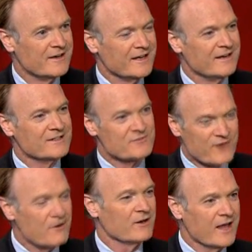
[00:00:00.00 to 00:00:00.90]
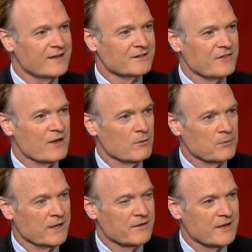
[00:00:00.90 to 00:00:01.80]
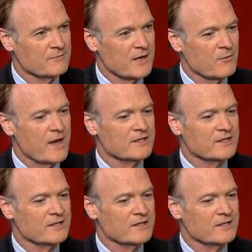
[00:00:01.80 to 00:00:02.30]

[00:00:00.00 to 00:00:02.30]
It is very likely they will play the game that way.